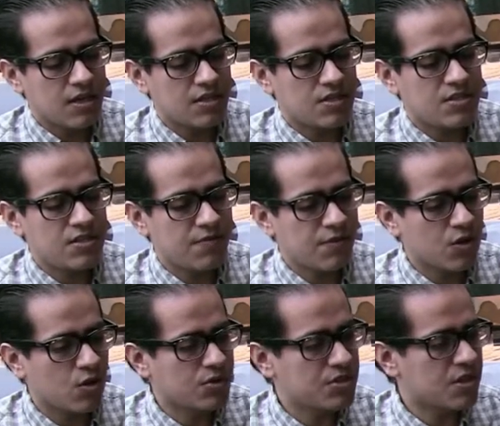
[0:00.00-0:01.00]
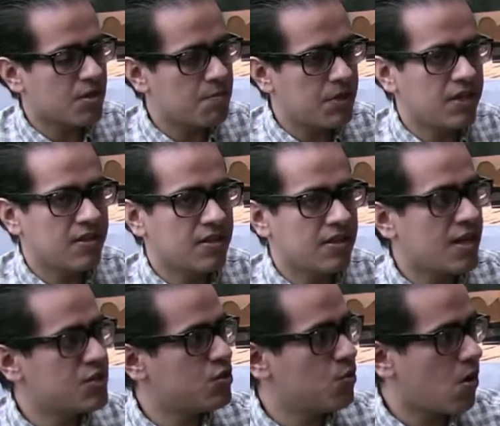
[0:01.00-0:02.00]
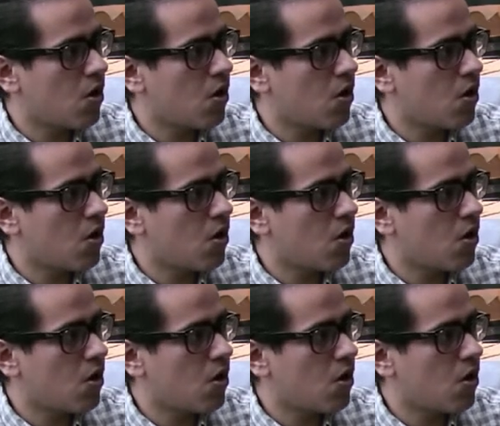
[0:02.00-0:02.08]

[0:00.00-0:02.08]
it's difficult to compete unless you